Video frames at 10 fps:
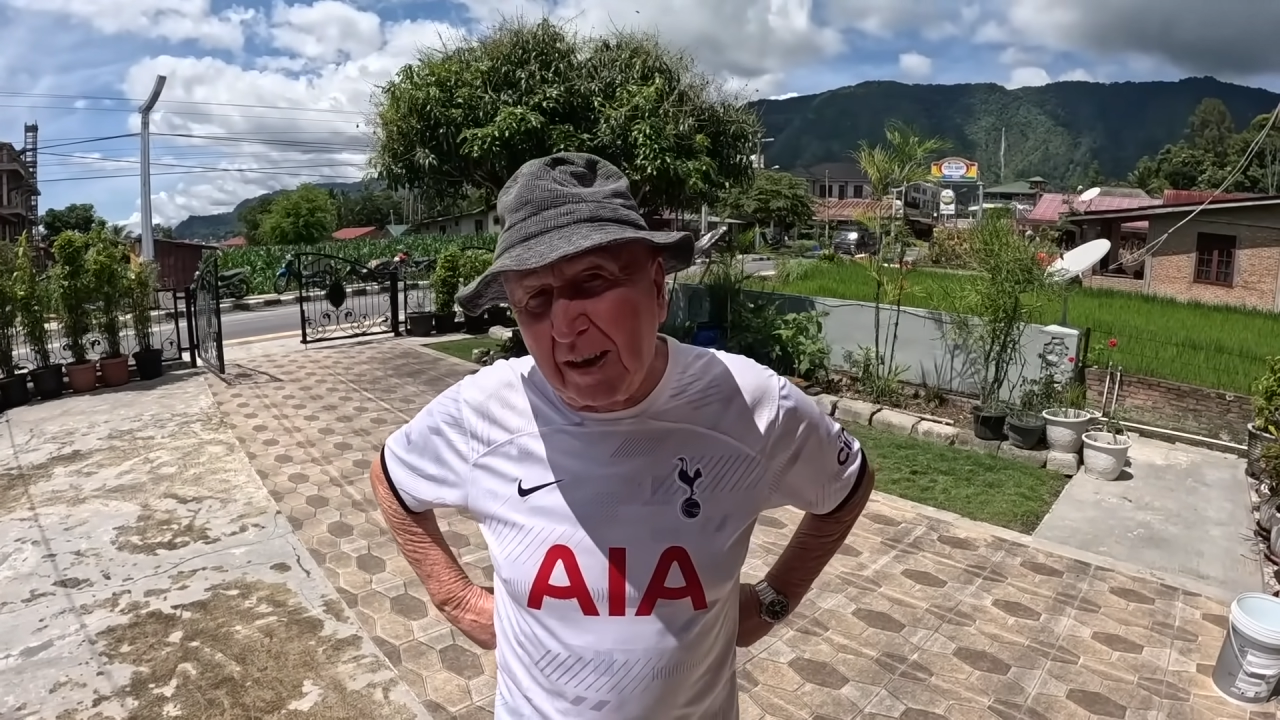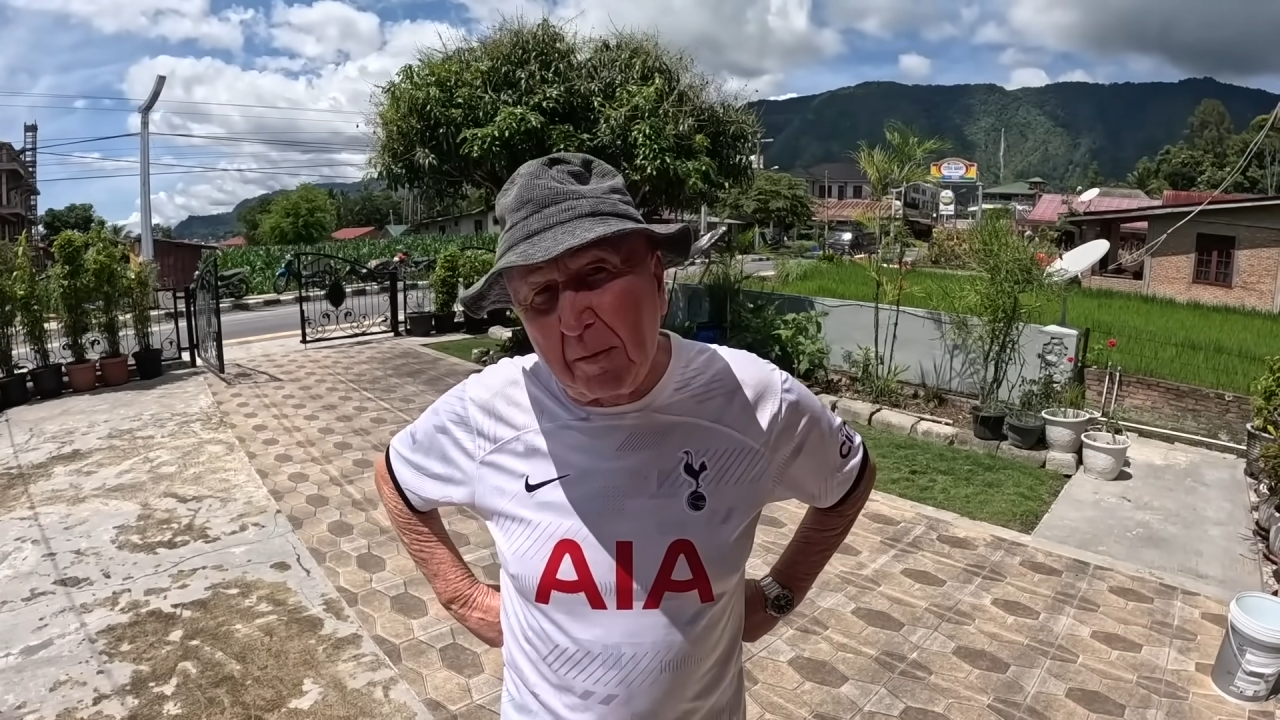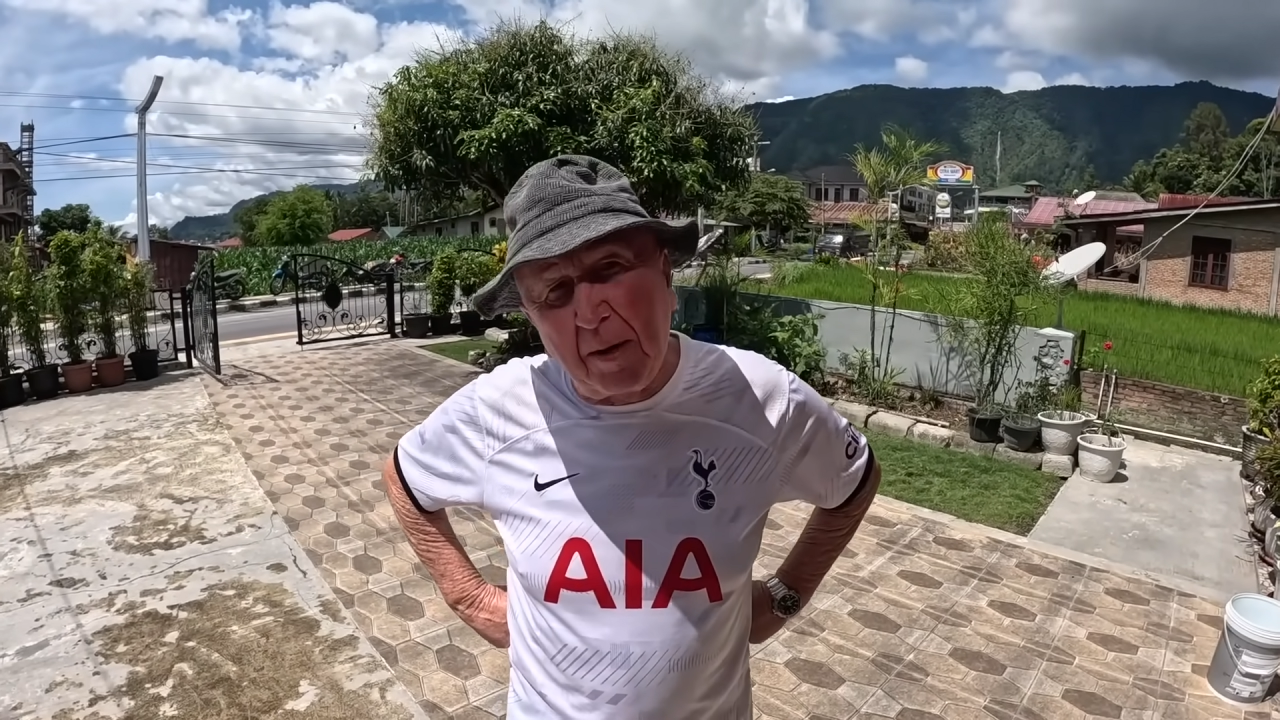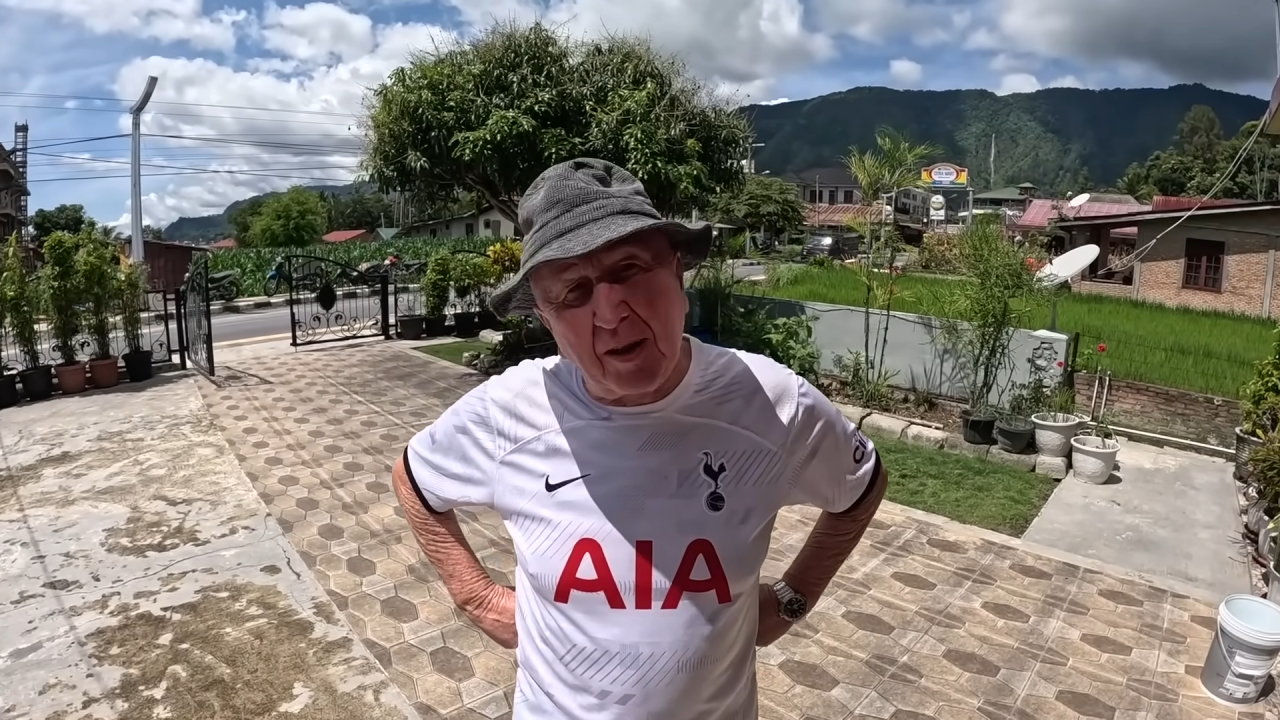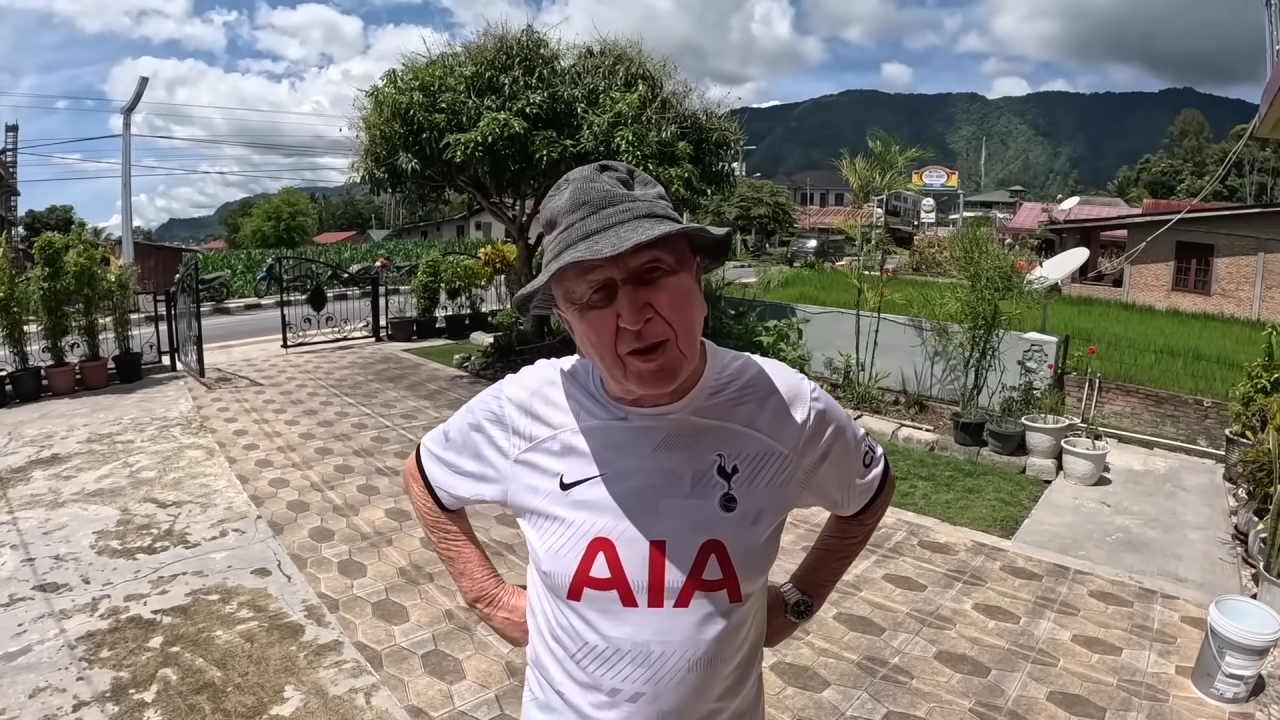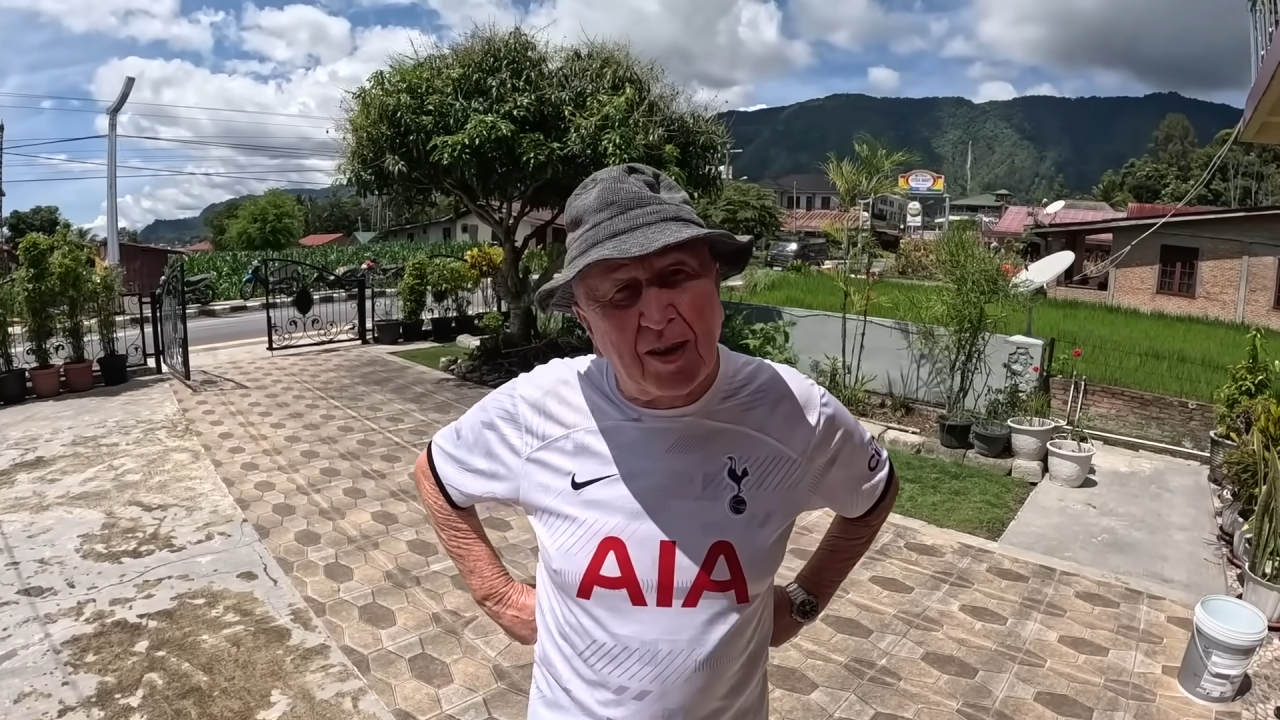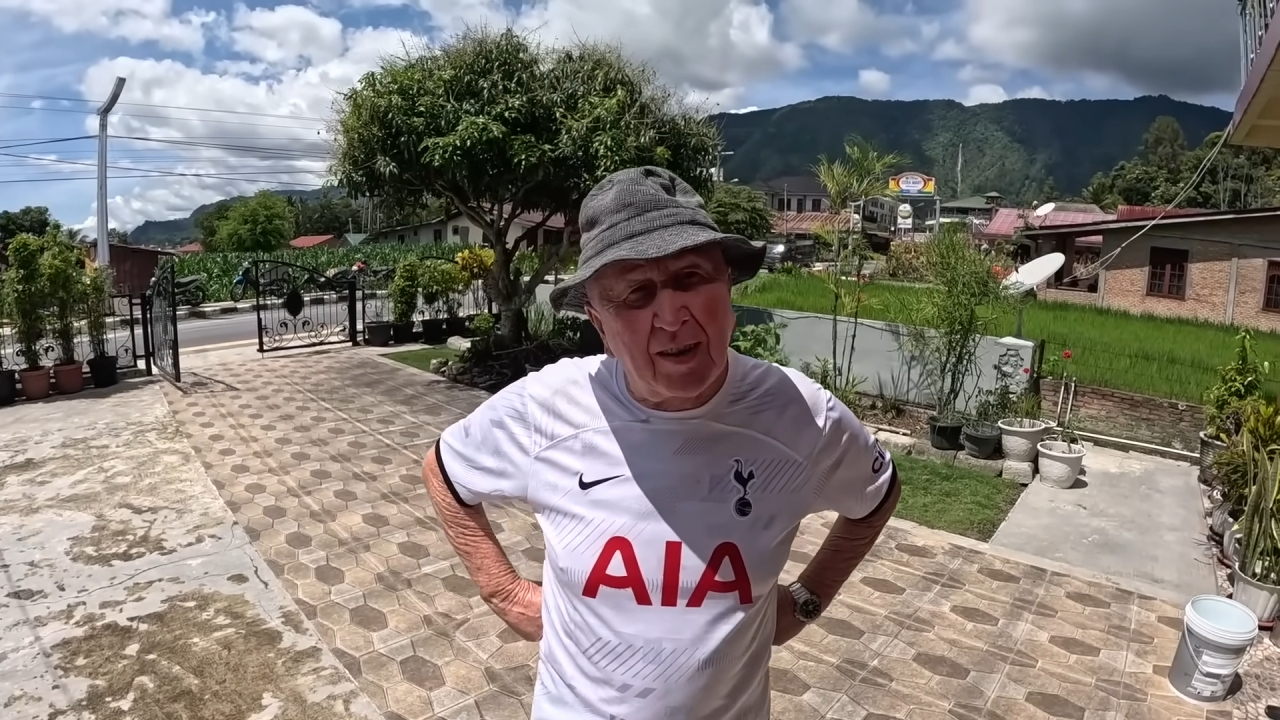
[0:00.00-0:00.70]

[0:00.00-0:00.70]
that much.